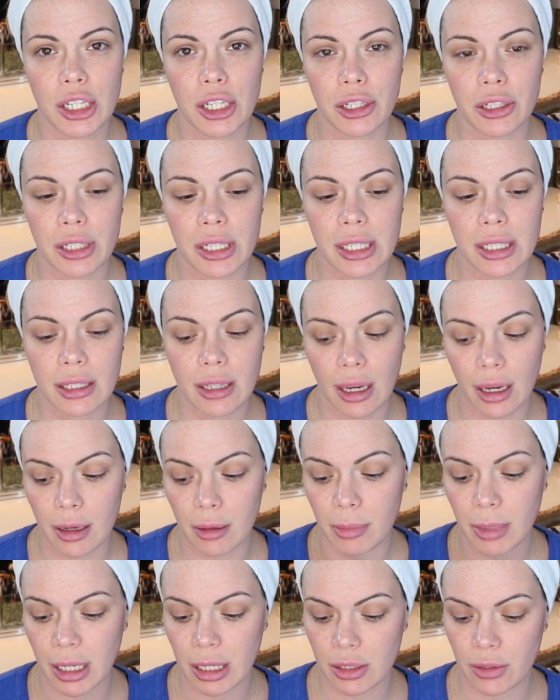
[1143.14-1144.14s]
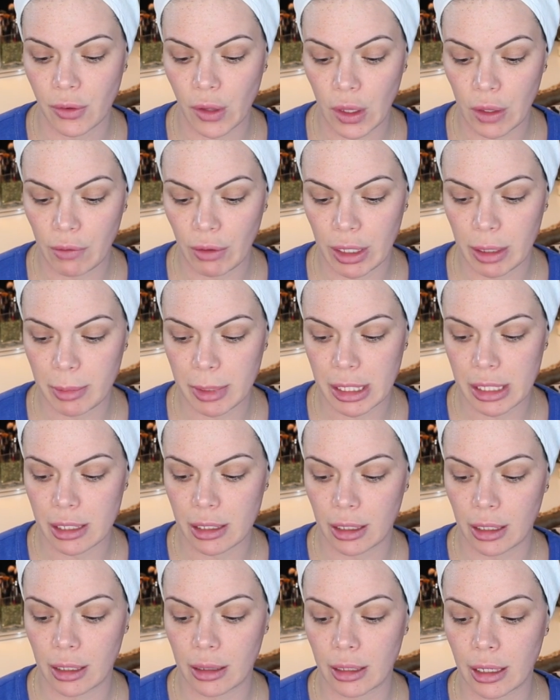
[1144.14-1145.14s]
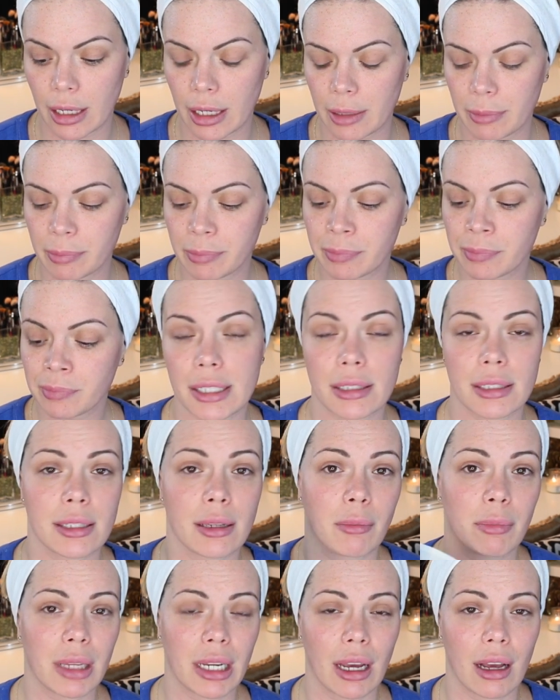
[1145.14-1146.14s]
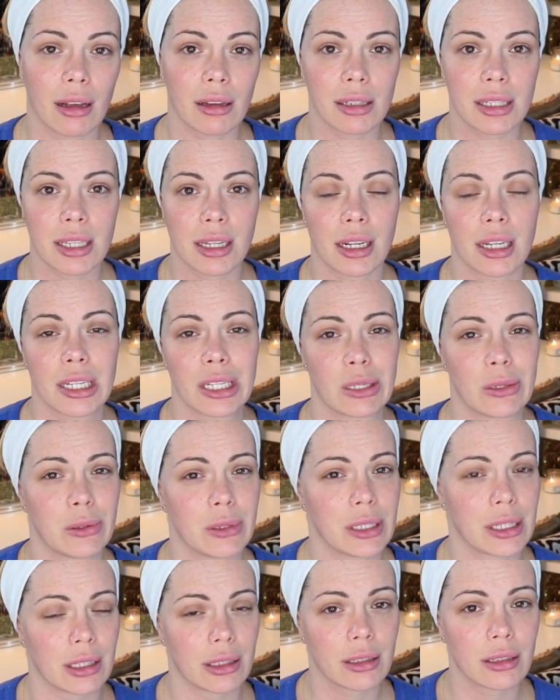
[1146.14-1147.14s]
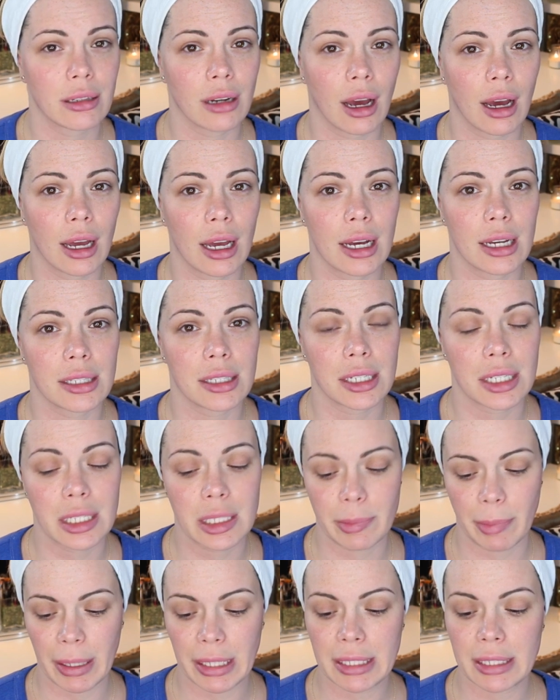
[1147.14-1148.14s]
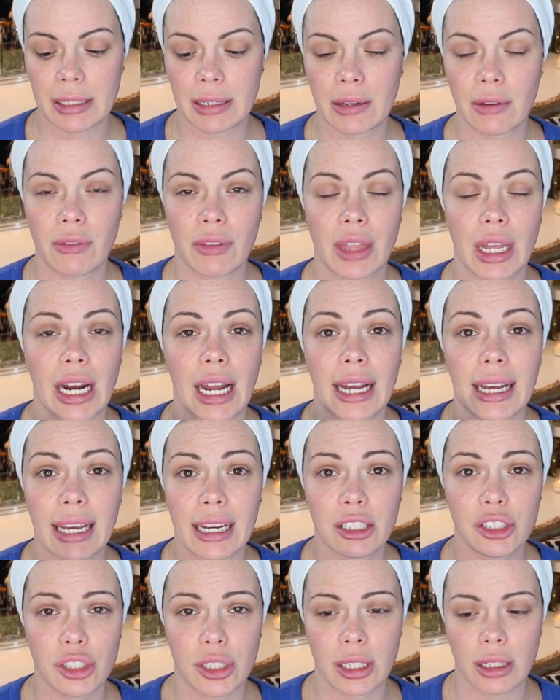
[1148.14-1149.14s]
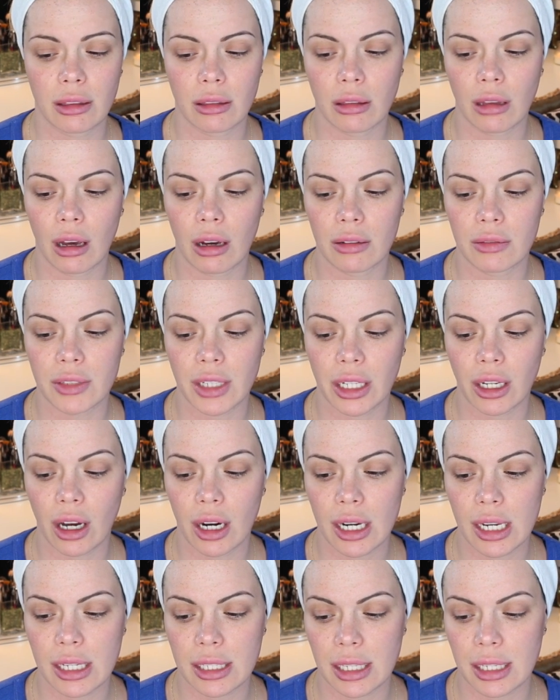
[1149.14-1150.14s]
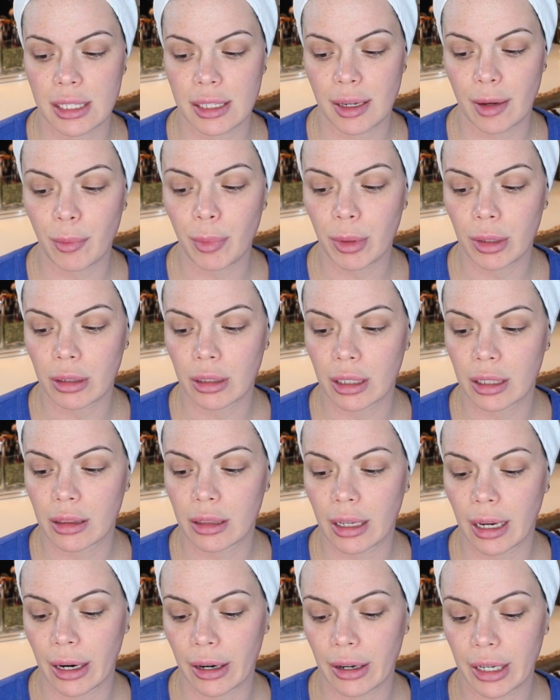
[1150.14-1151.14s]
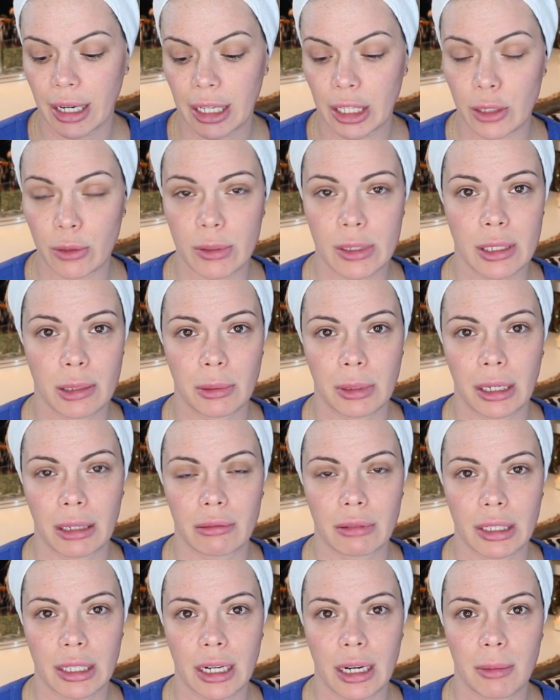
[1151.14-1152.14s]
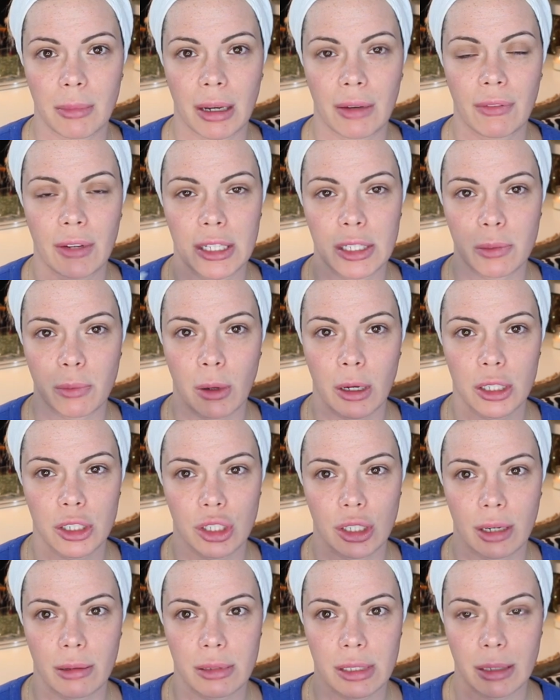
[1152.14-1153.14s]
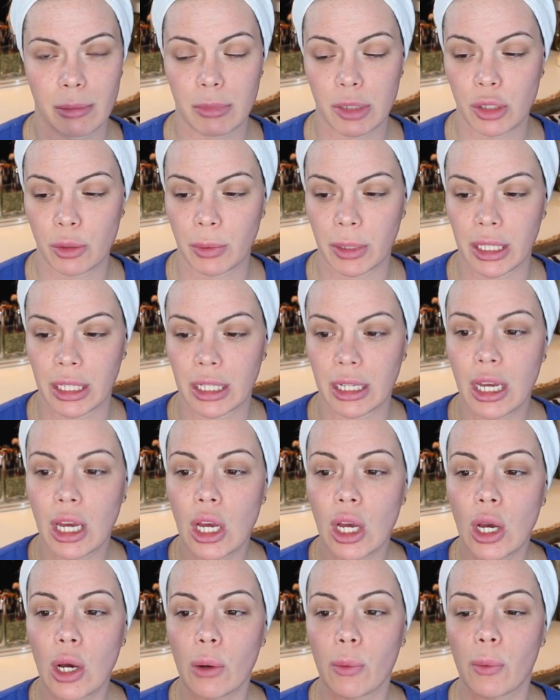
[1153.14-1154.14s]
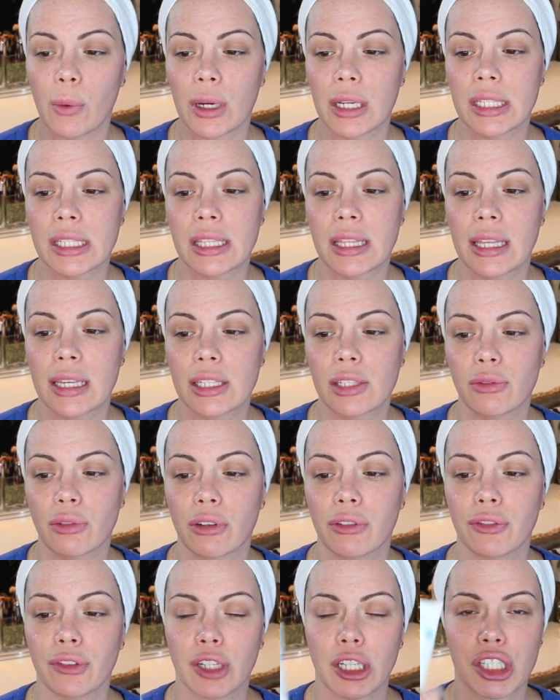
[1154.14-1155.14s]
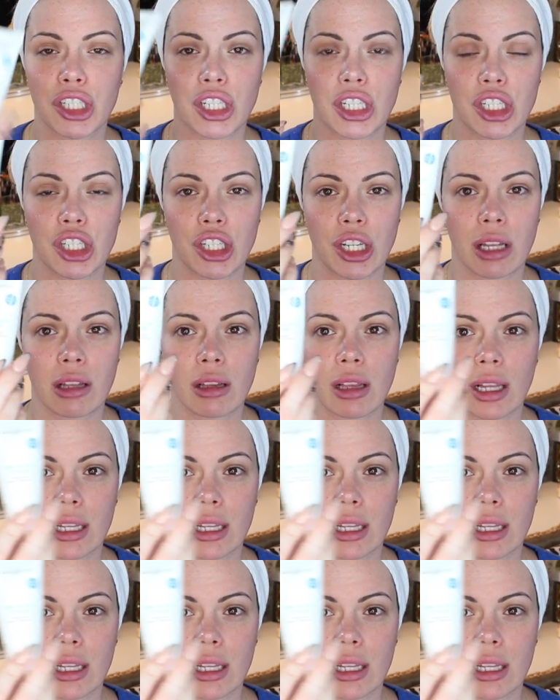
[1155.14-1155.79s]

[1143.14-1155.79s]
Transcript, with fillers: to your skin because of all the vitamin C in there. Something else that I use that's not as expensive that I actually loved, I got it as a sample in there and I used it when I ran out of my face wash and I was in between, was this refreshing gel